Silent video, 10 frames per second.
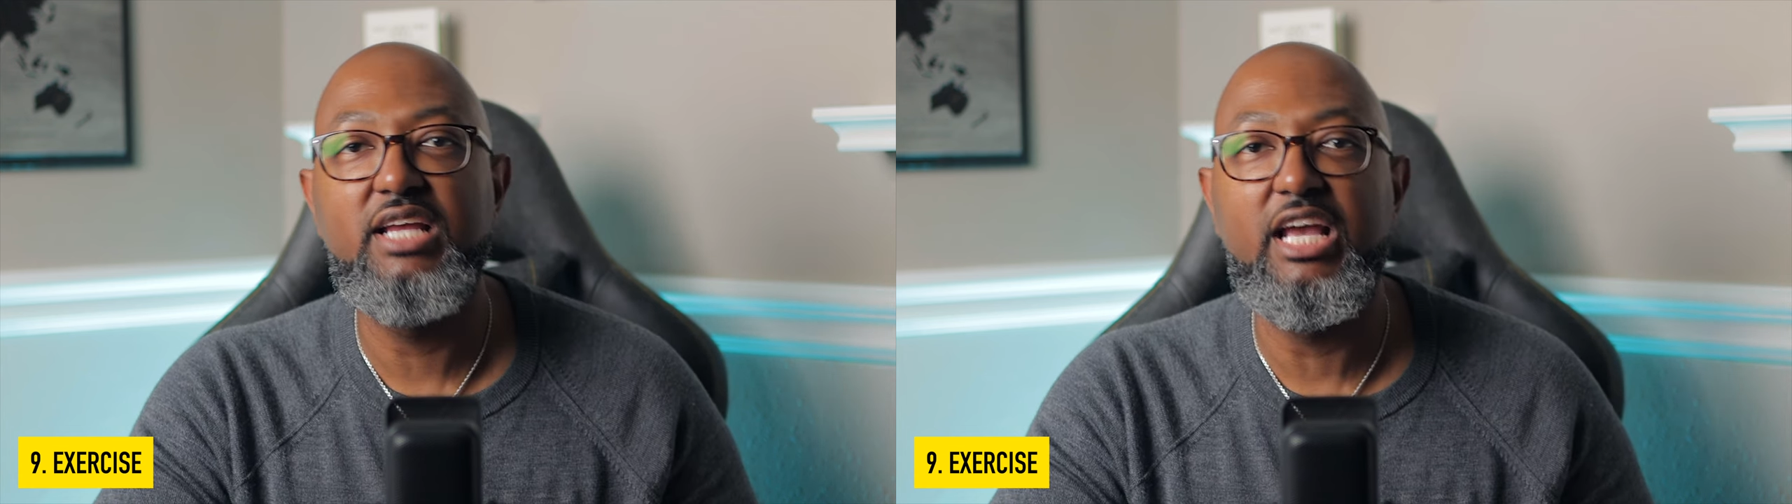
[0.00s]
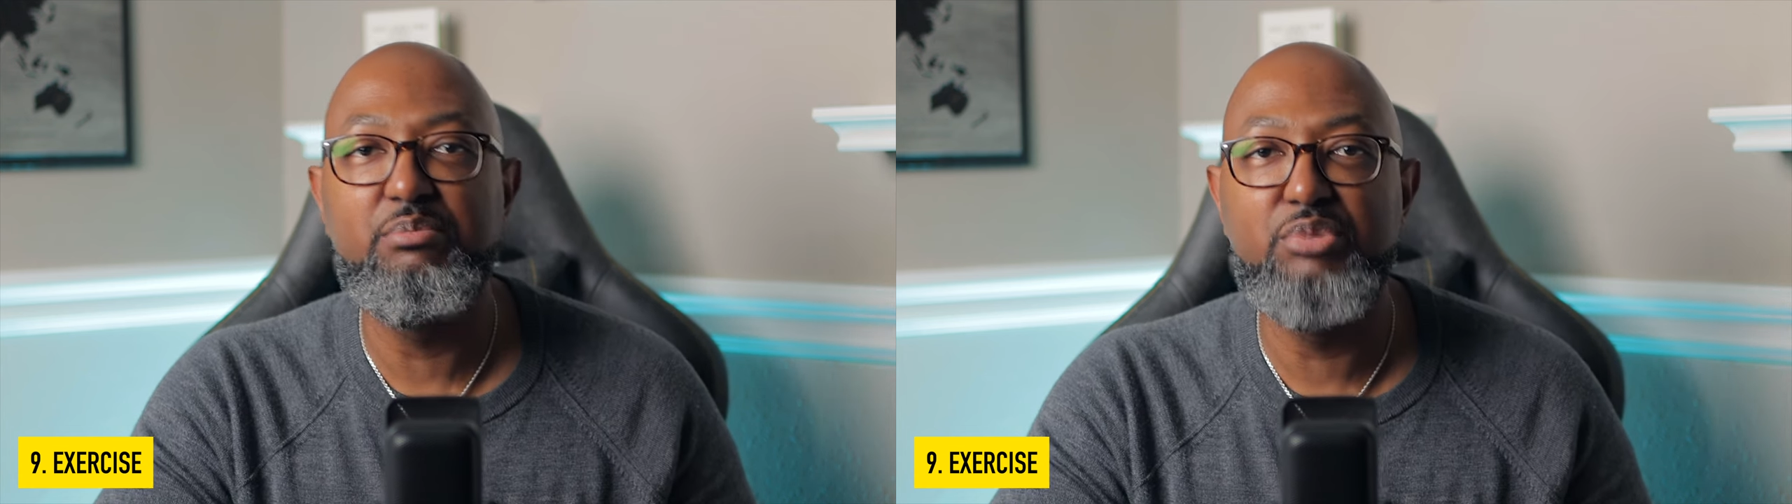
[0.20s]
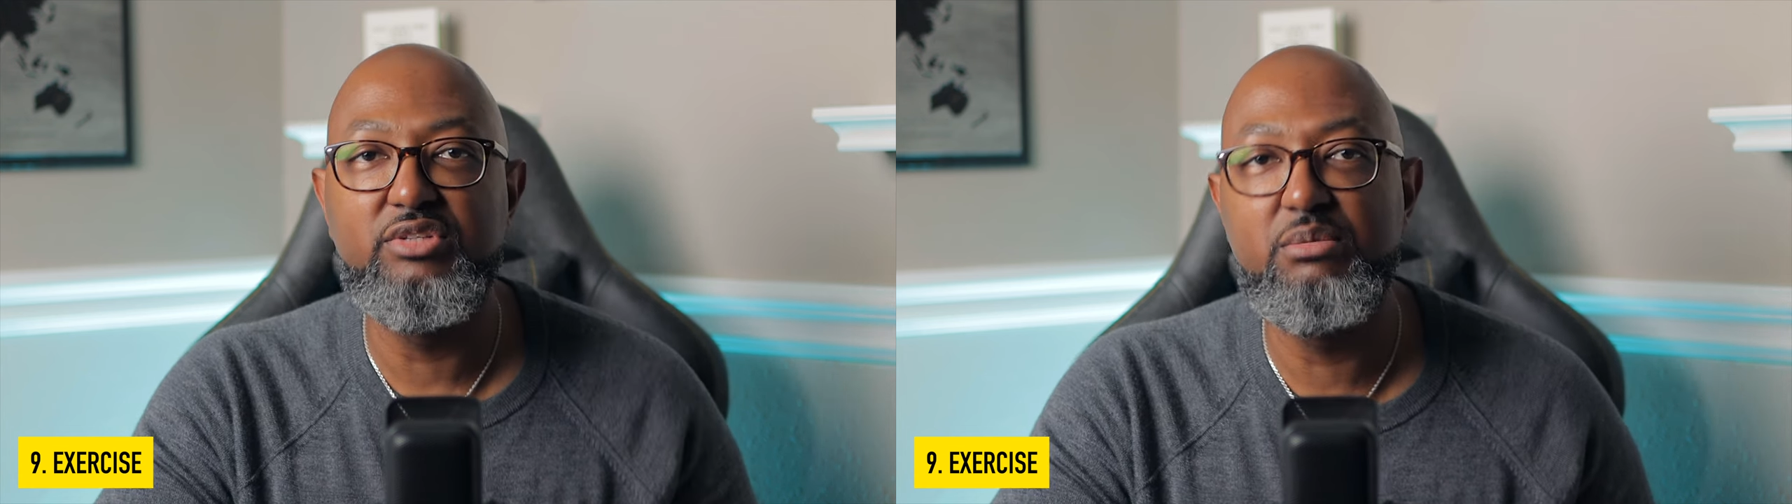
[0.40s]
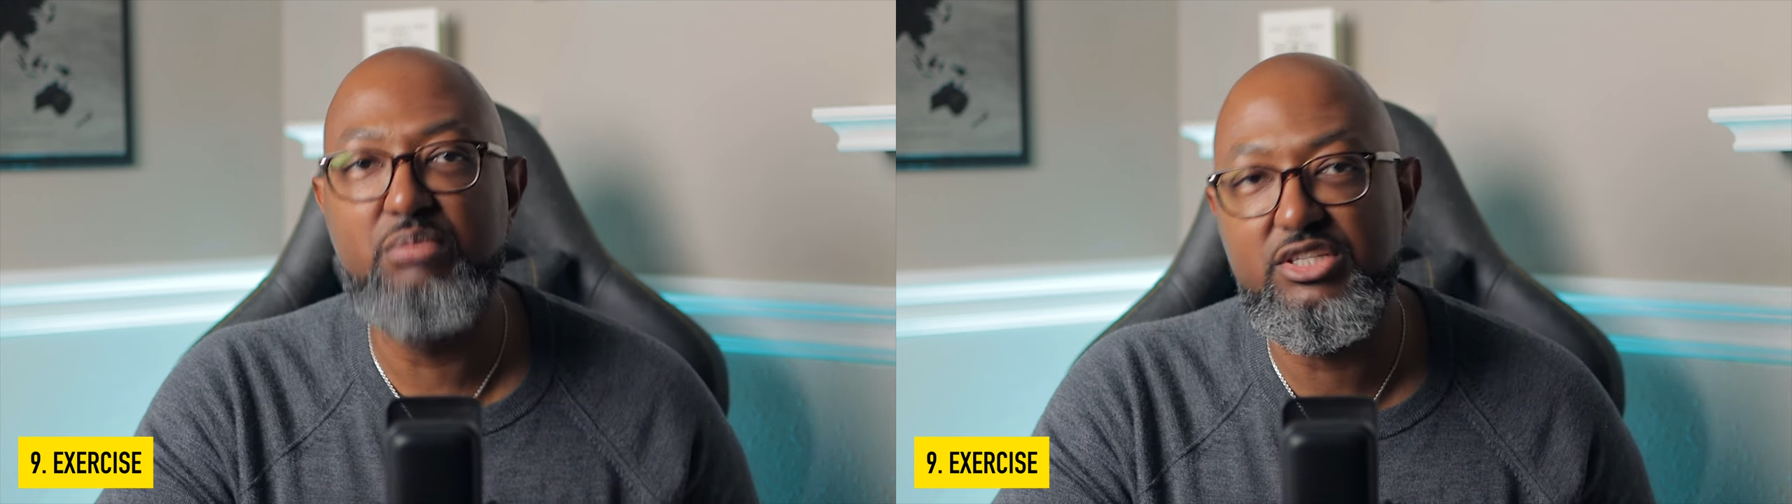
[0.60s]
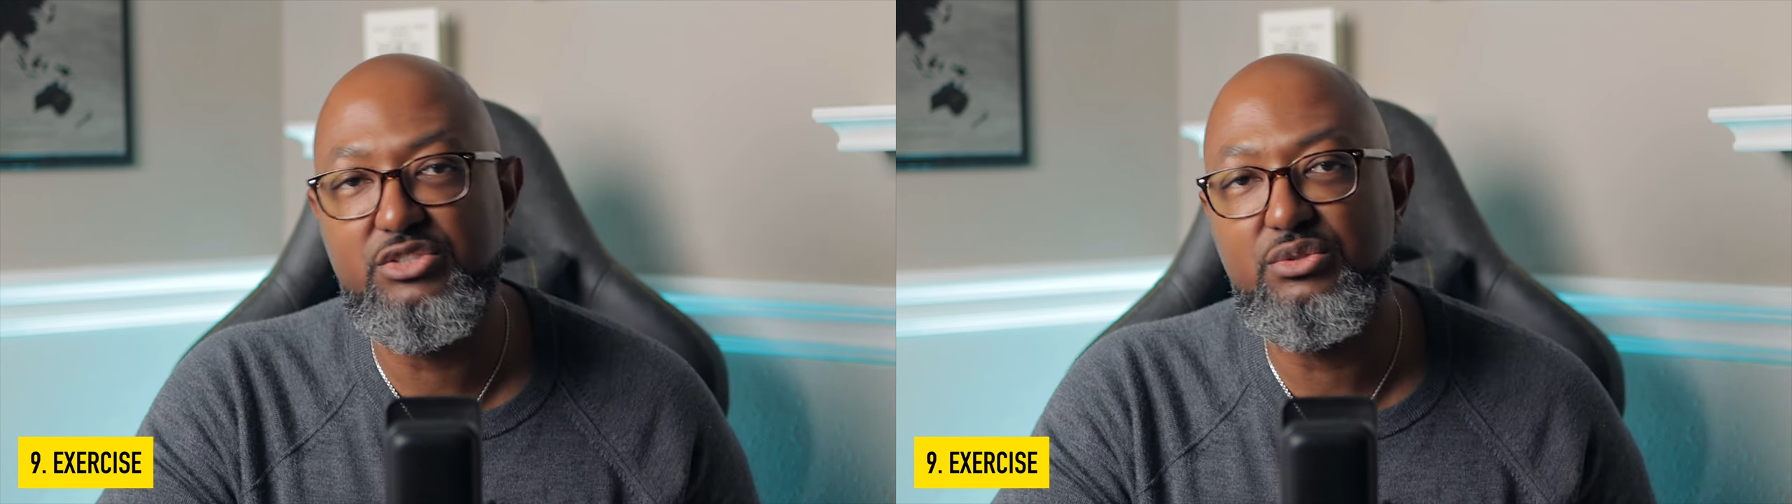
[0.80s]
and building
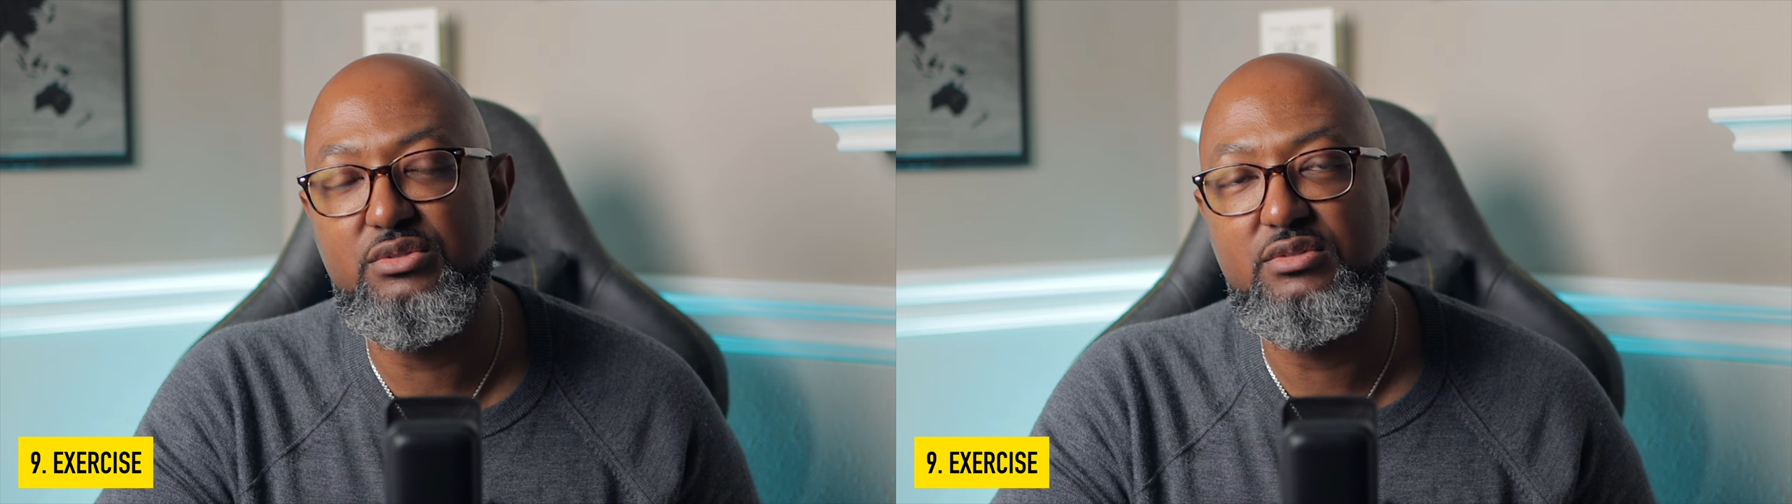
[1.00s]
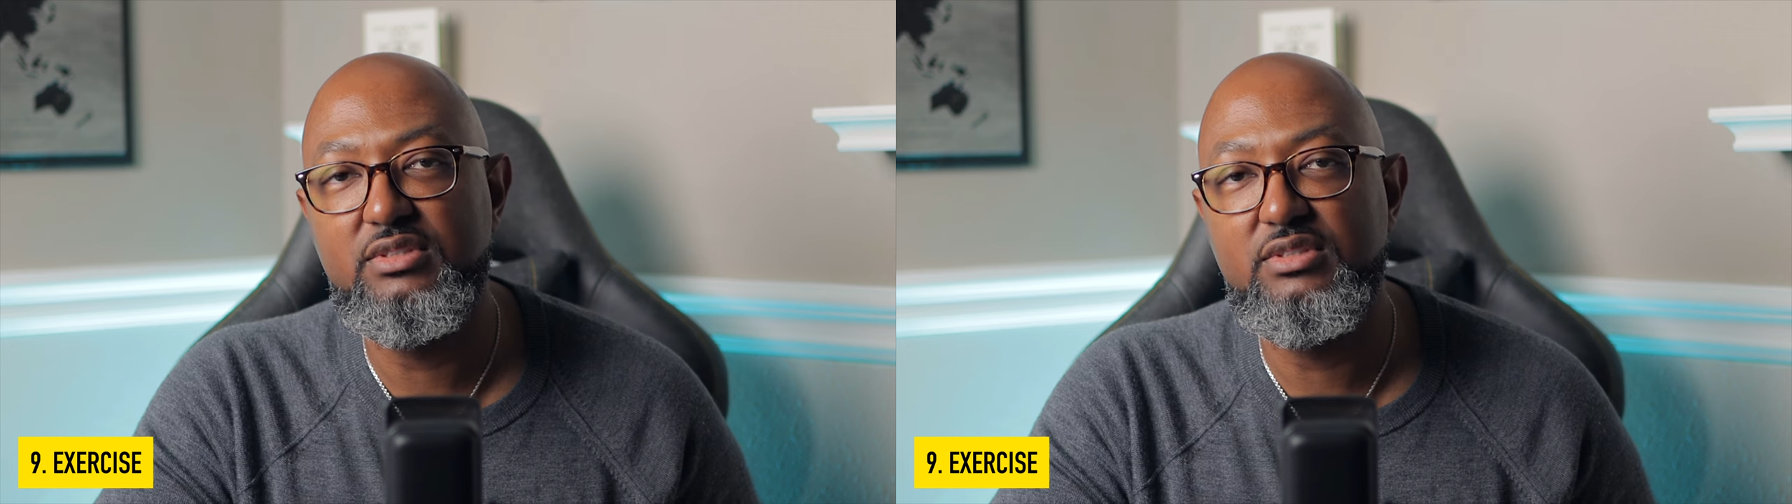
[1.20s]
muscle.